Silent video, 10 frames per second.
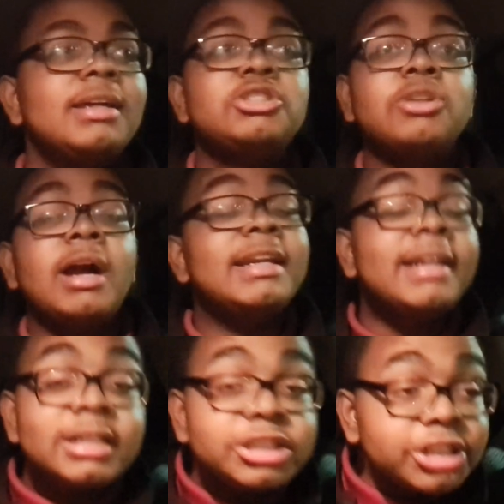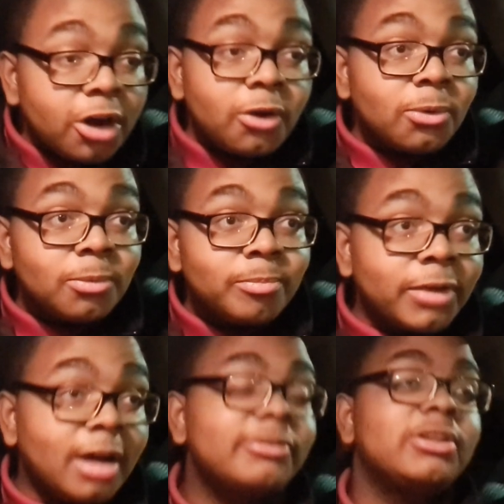trying to get a show
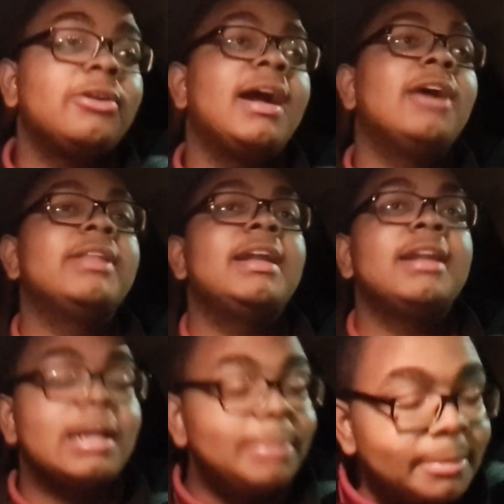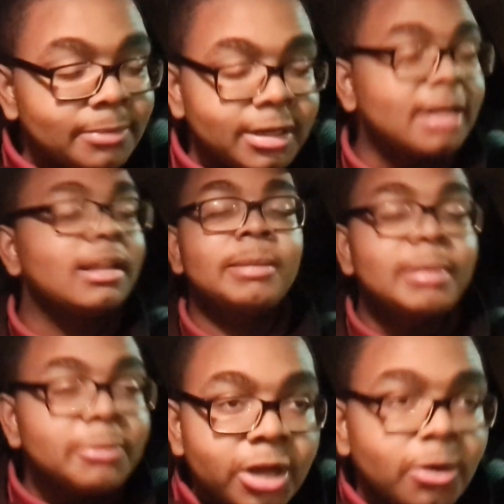off of the ground that not a people not a lot of
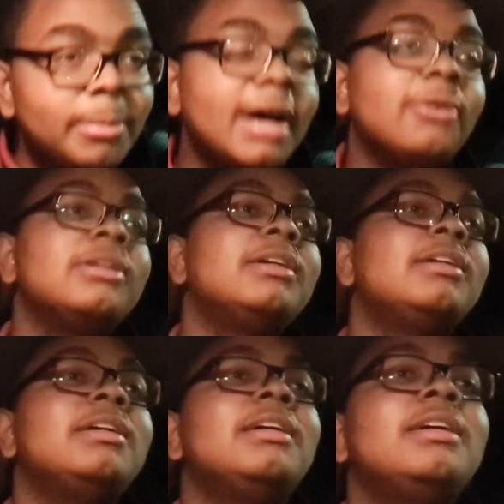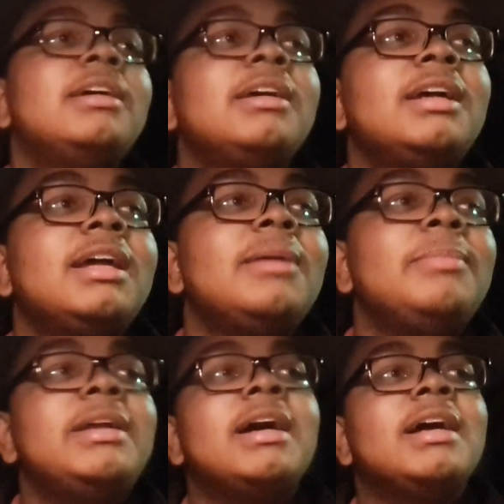people know about
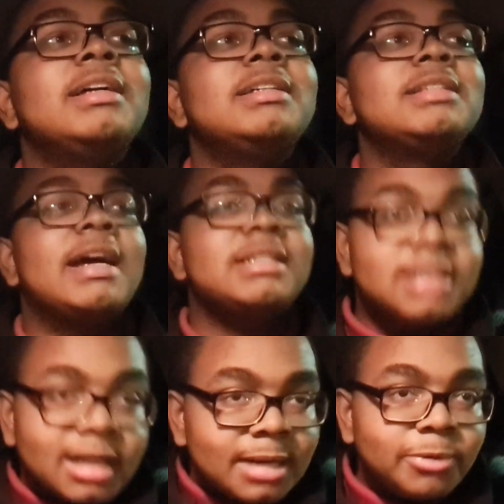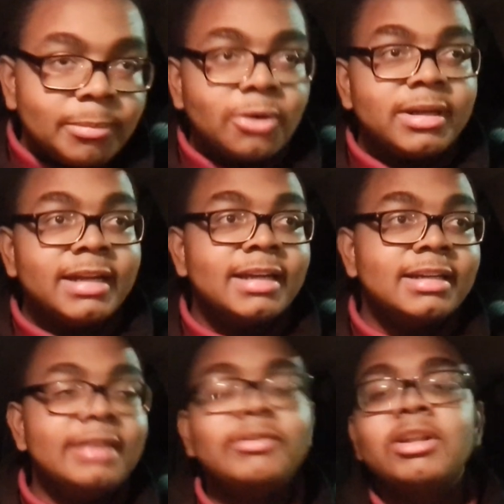because I suck at promoting
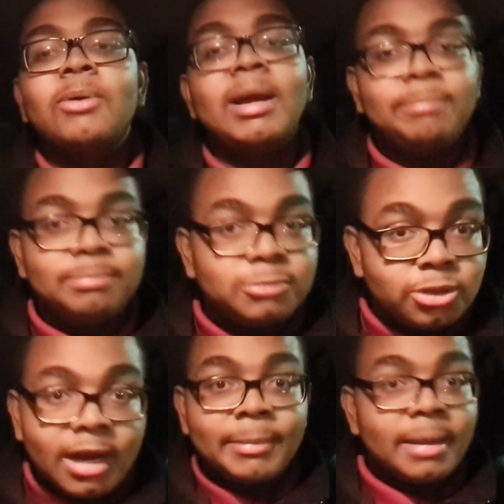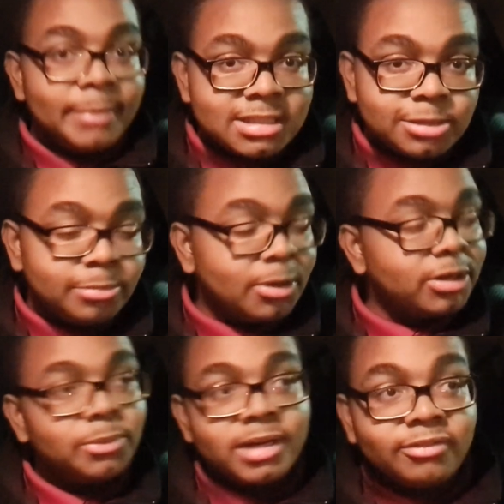it, even though I try my best to
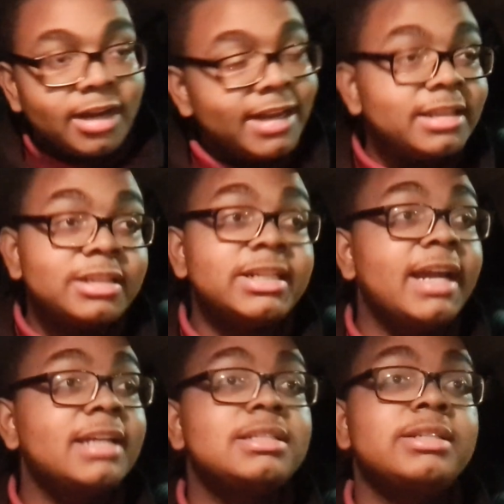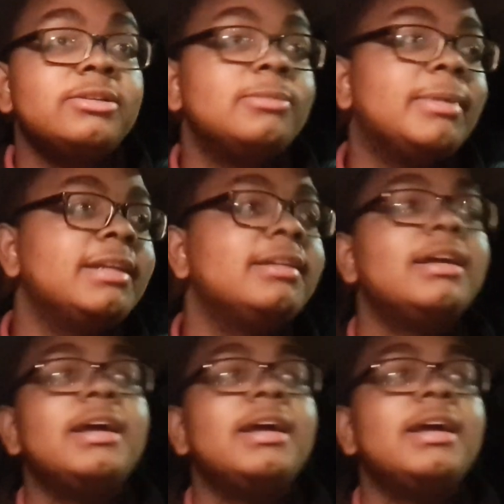promote it whenever I get the chance to. But